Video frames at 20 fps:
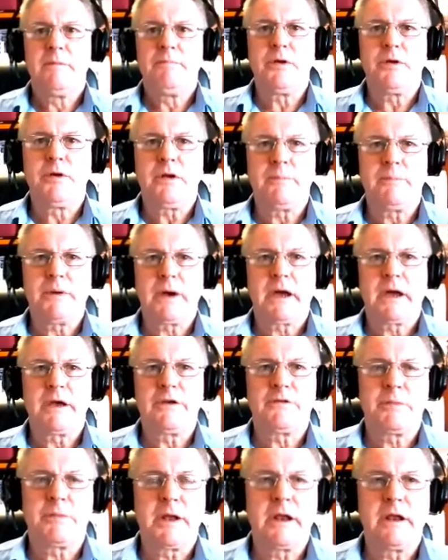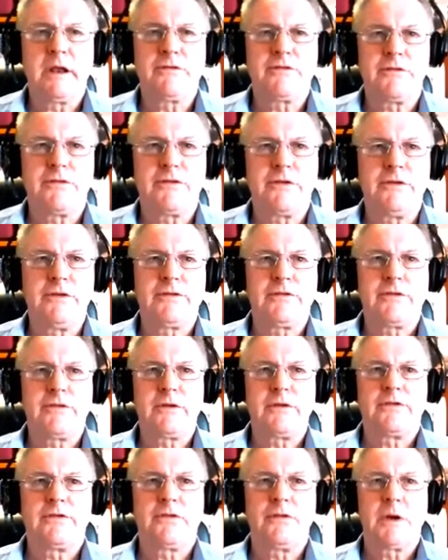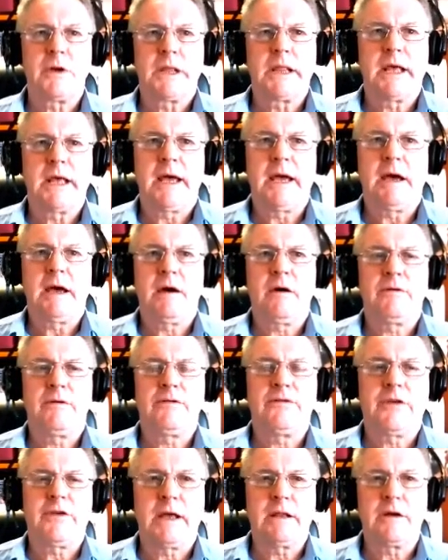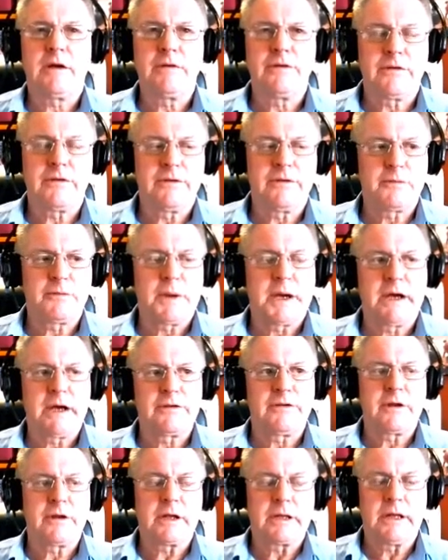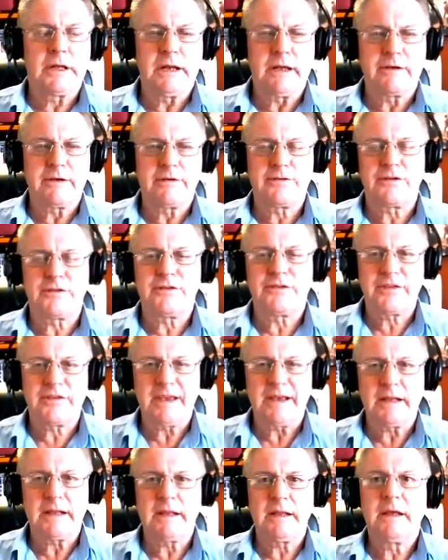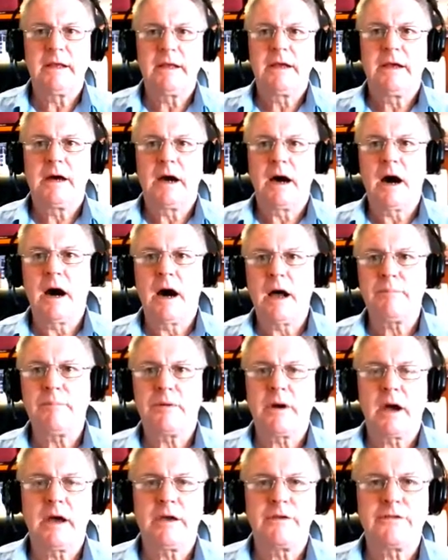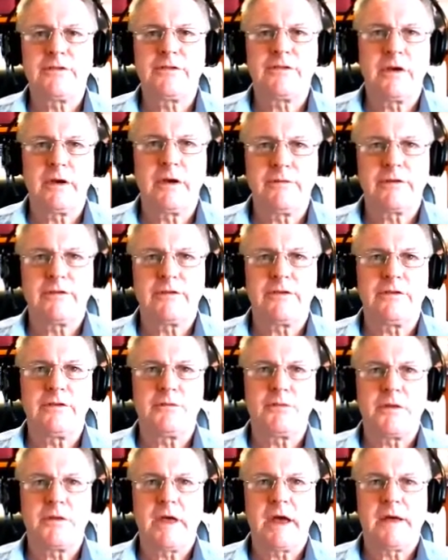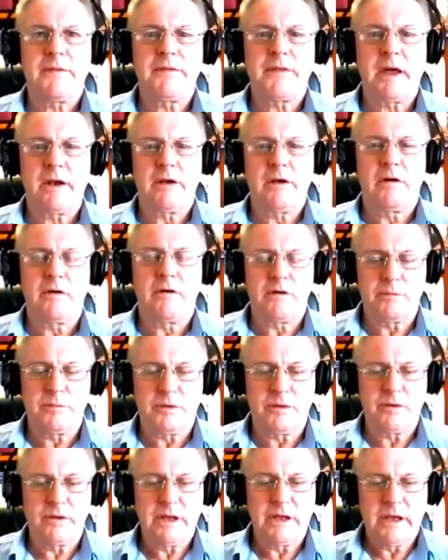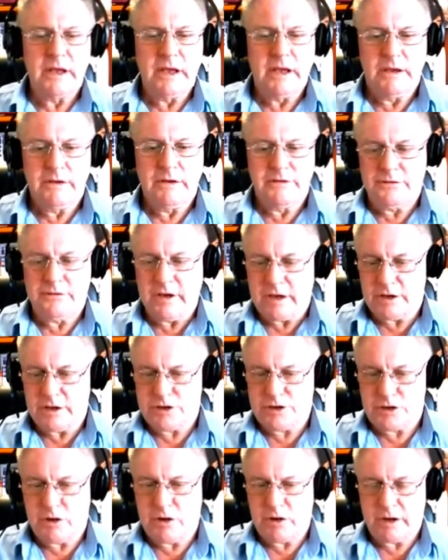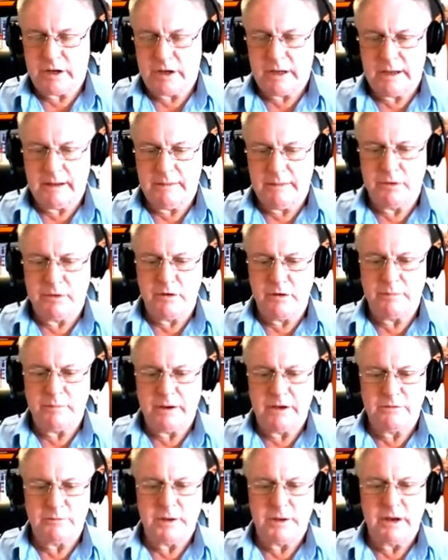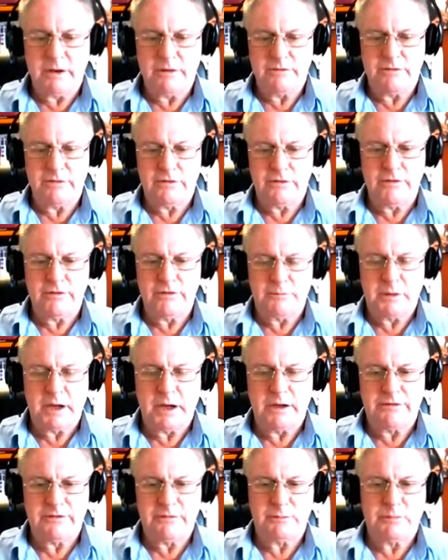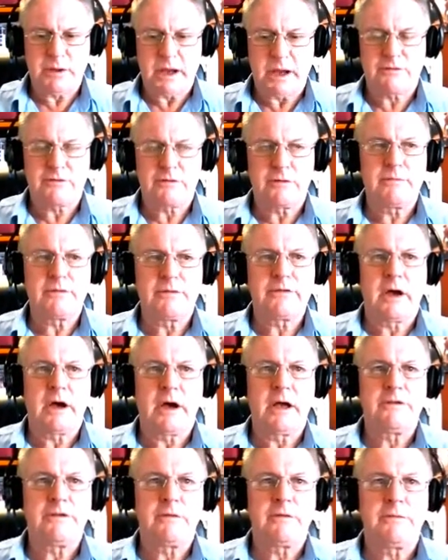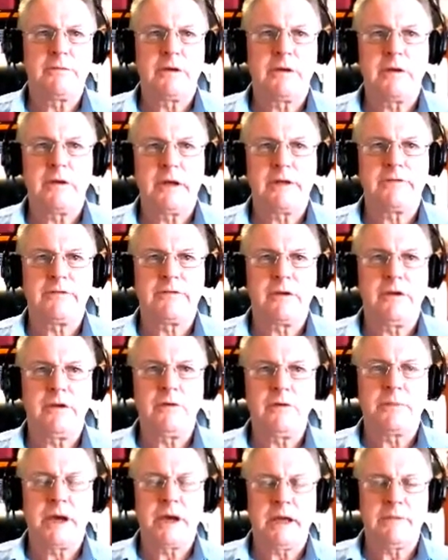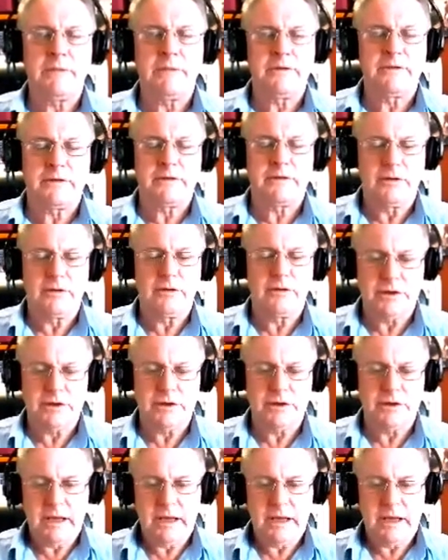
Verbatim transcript: Beauty Pay has been introduced to allow salons and spas and clinics to sell high priced services without that horrible sticker shock. Uh, Beauty Pay has been introduced by Spectrum Science and Beauty. It's a new payment solution